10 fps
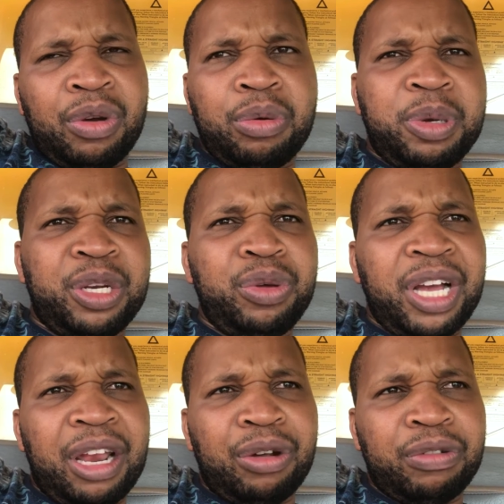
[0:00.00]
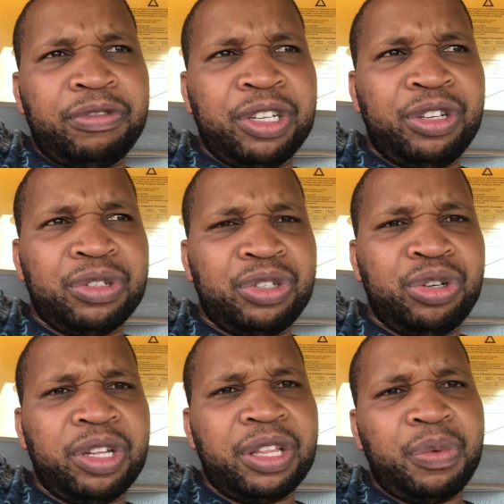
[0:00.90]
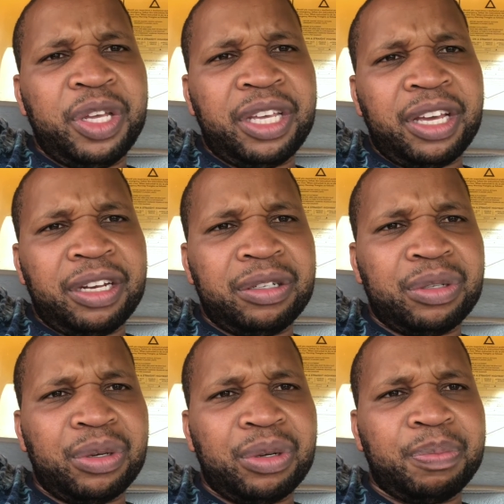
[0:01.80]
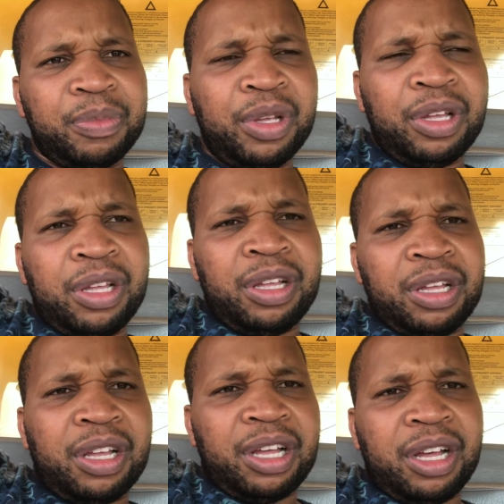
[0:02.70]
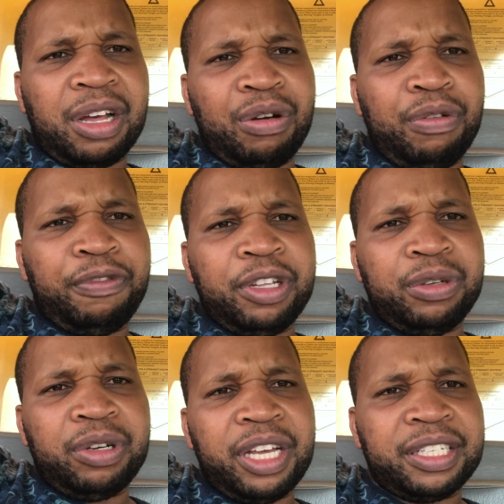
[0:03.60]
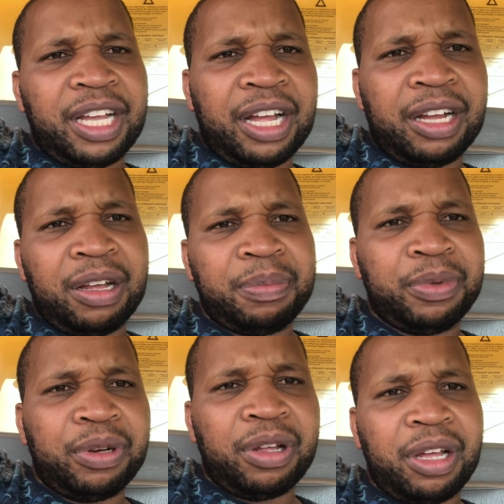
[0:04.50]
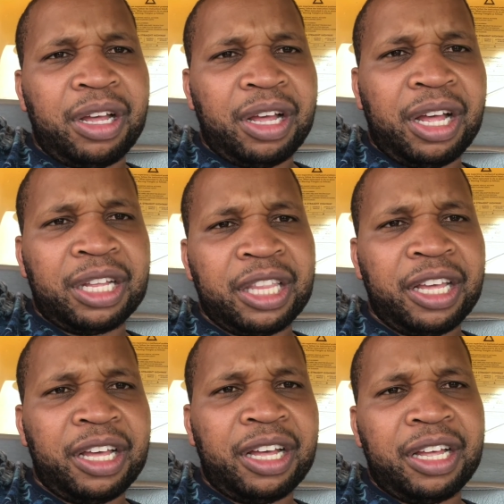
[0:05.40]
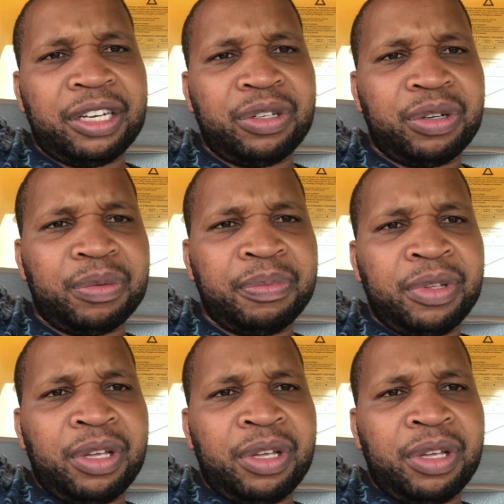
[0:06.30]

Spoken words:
we'll be doing a lot of videos during the weekend. So hopefully you guys hang there and, you know,